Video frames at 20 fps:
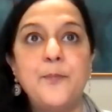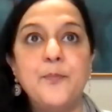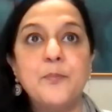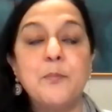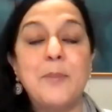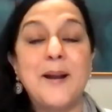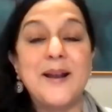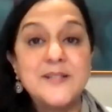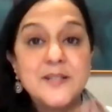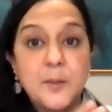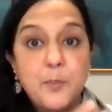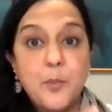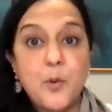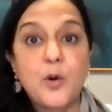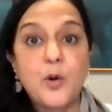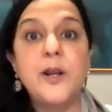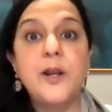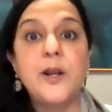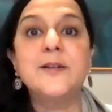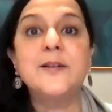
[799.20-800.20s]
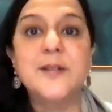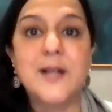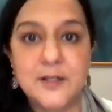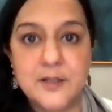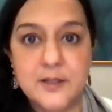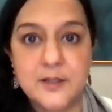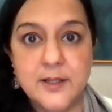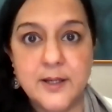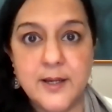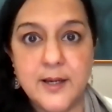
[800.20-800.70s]
by supporting
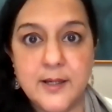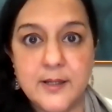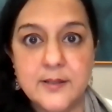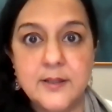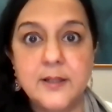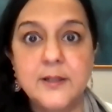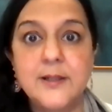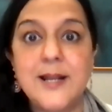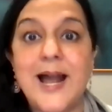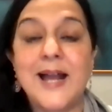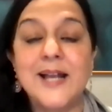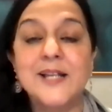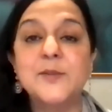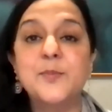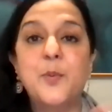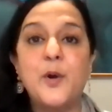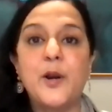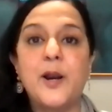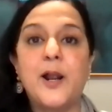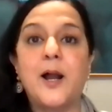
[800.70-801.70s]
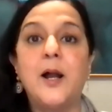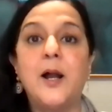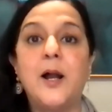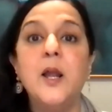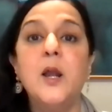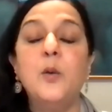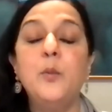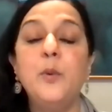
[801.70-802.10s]
such things, the diaspora,